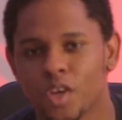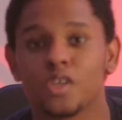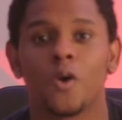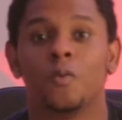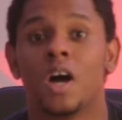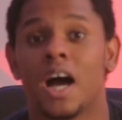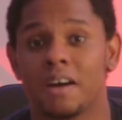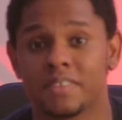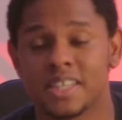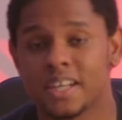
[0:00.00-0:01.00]
So,
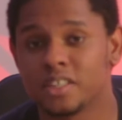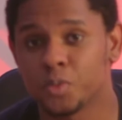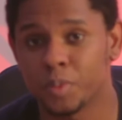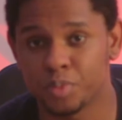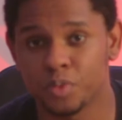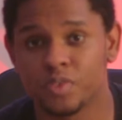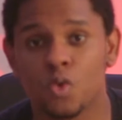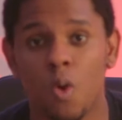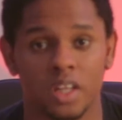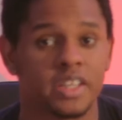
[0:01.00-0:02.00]
I've decided to improve the
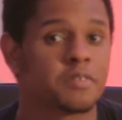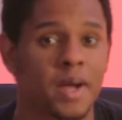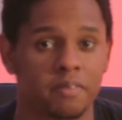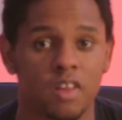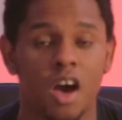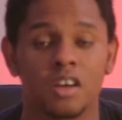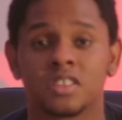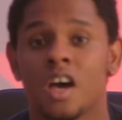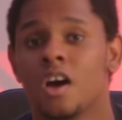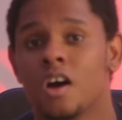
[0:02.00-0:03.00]
quality of my vlogs.